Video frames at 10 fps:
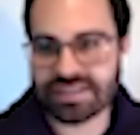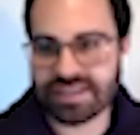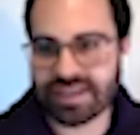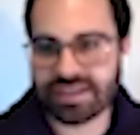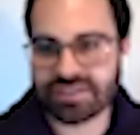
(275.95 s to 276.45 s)

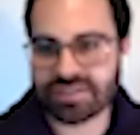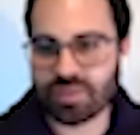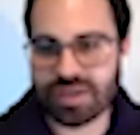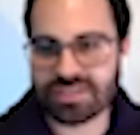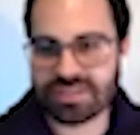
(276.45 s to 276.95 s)
and just
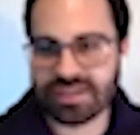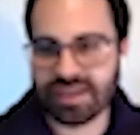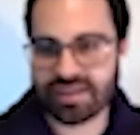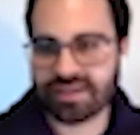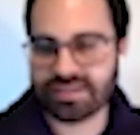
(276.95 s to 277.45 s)
watch it
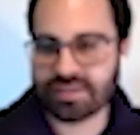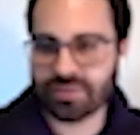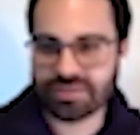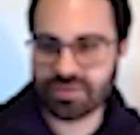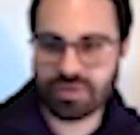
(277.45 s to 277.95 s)
together in
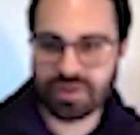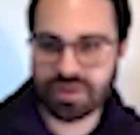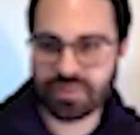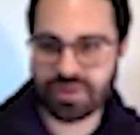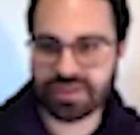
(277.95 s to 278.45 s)
someone's
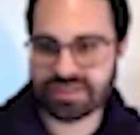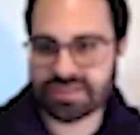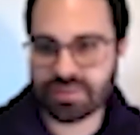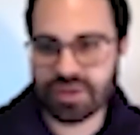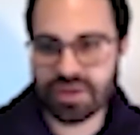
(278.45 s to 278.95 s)
dorm or in
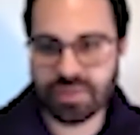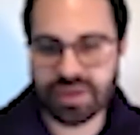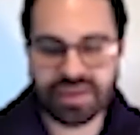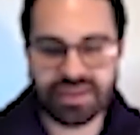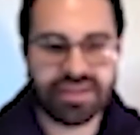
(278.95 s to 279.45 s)
some
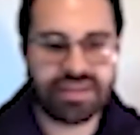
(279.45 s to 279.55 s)
hallway.